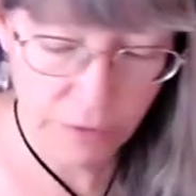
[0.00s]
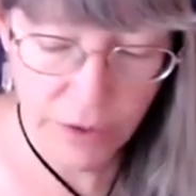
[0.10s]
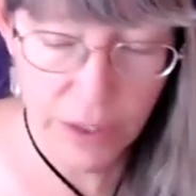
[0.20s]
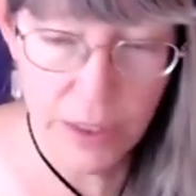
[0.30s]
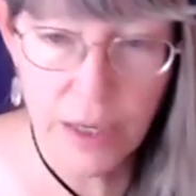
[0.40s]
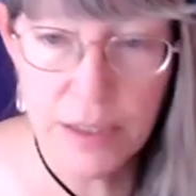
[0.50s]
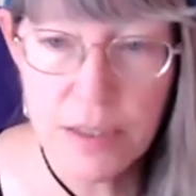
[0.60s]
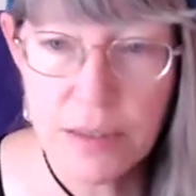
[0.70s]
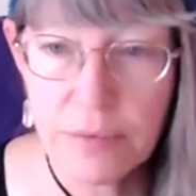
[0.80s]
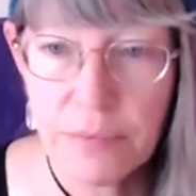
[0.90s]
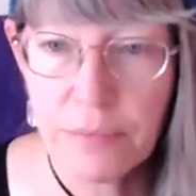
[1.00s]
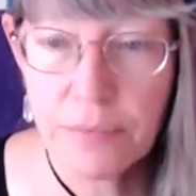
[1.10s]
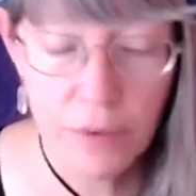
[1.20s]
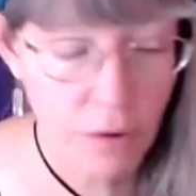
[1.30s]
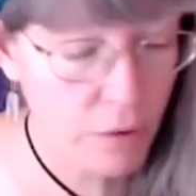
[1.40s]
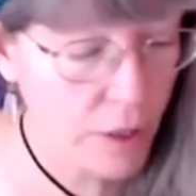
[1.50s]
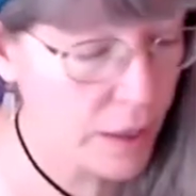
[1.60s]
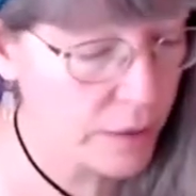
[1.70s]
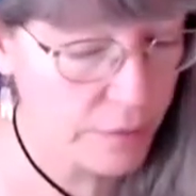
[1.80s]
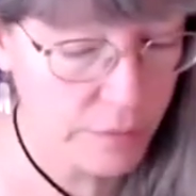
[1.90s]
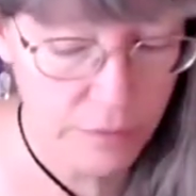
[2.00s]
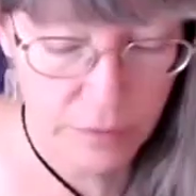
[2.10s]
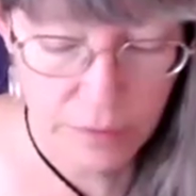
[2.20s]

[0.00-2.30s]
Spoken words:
They're very nice. Okay.